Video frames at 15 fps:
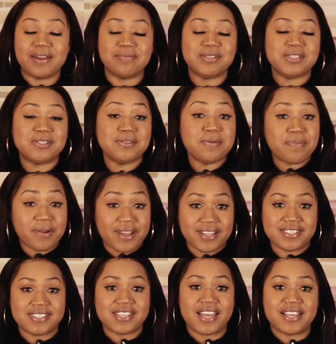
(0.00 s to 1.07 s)
and I'm super
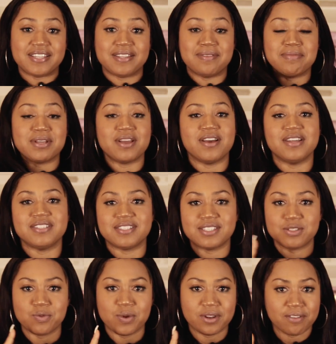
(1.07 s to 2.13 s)
excited because
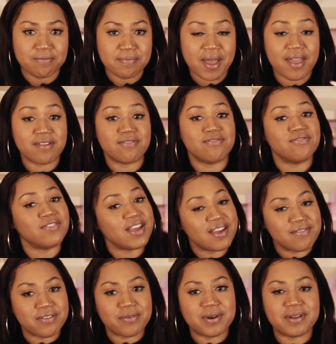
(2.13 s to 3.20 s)
it's one of my
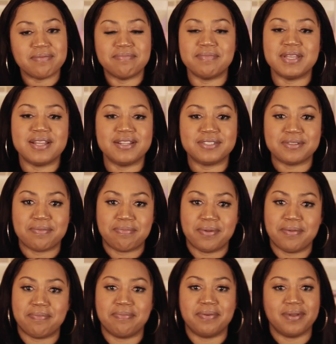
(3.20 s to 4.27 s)
favorite meal to
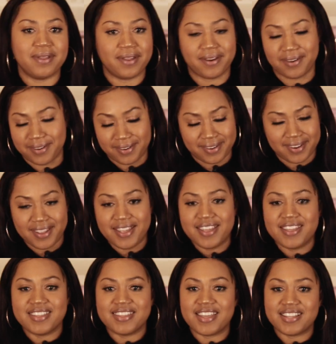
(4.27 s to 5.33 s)
prepare.
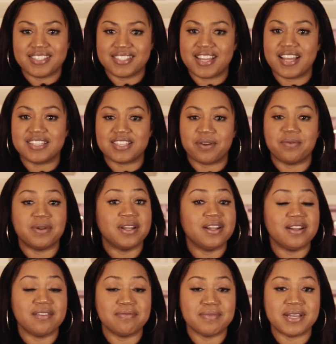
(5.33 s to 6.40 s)
Yes, guys, I
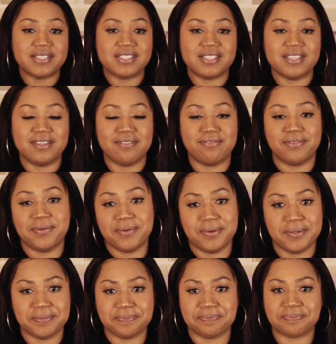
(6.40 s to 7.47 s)
really love my
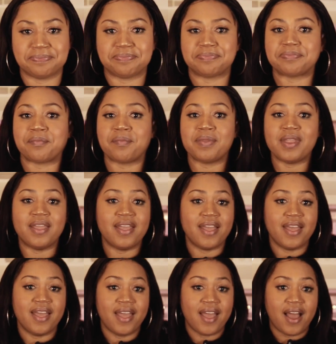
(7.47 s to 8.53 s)
seafood.
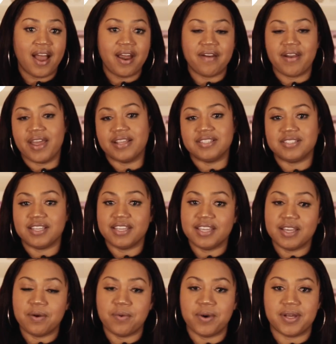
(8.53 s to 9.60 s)
Alright, so
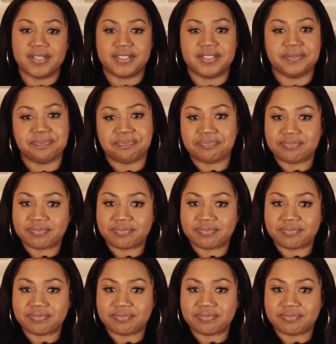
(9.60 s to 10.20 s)
here what?